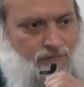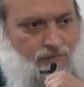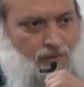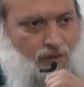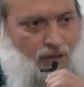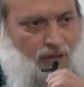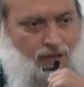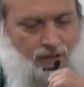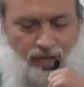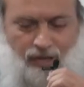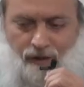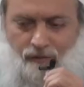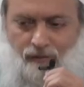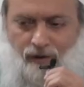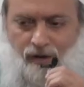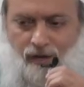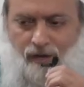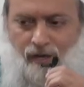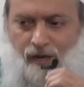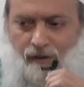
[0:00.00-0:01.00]
And yet
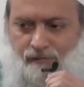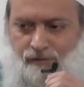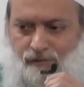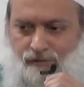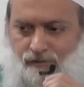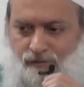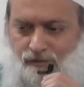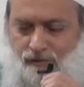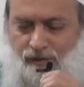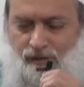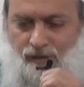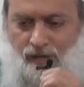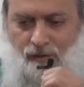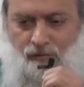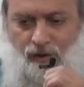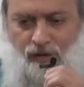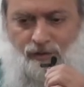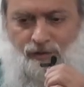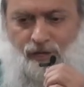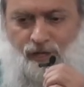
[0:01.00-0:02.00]
when they
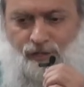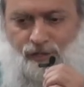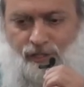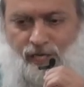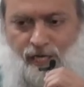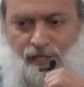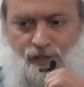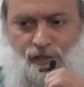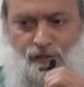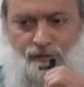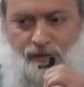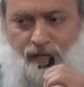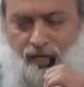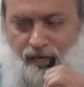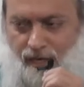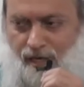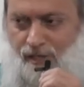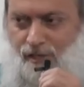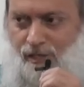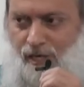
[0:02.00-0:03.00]
want to inject
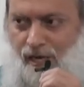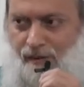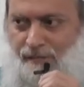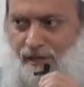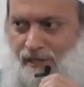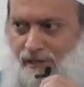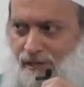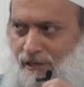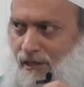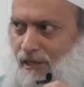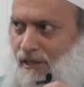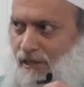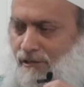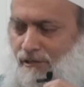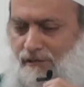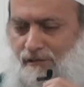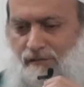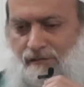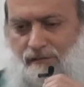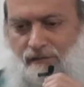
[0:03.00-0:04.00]
Jibreel al-Islam into
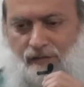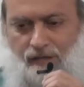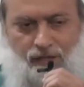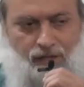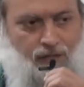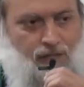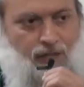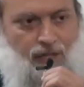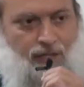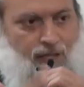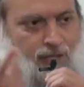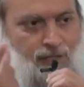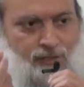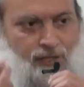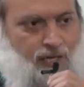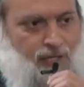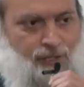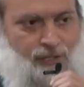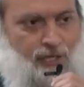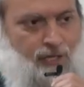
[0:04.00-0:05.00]
this, and that's
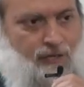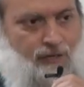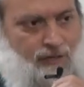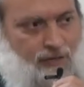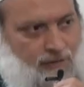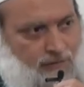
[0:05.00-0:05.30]
not shirk.